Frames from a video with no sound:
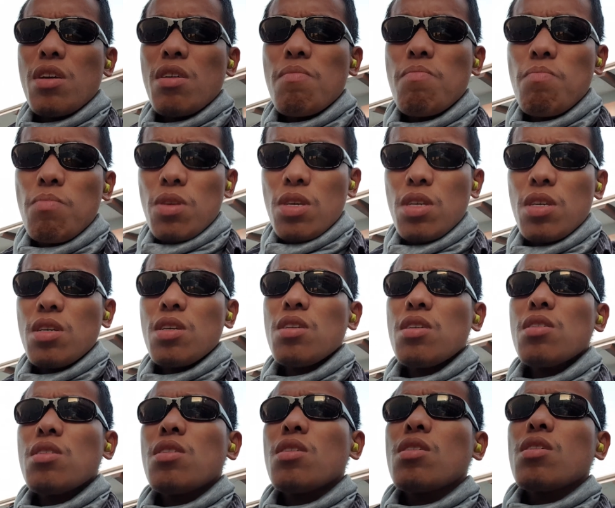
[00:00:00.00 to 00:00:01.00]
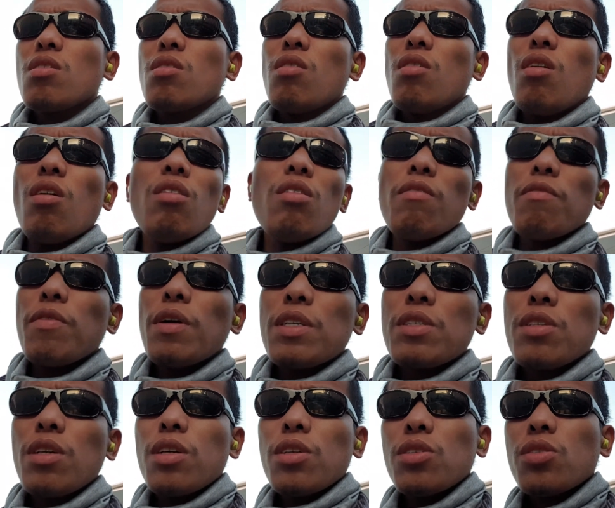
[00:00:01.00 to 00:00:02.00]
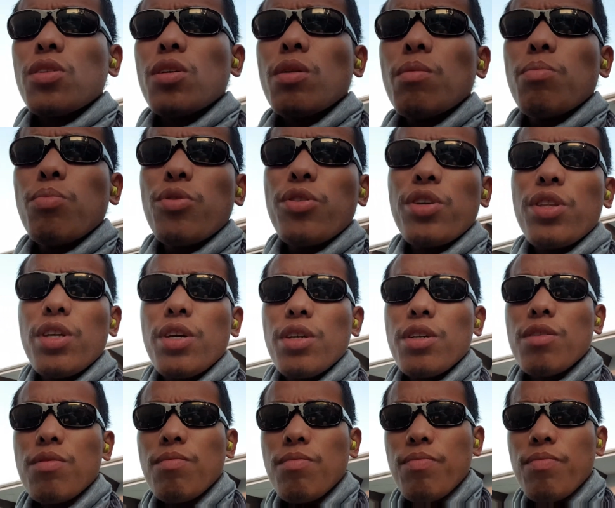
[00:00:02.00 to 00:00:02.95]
me, all of us are still breathing.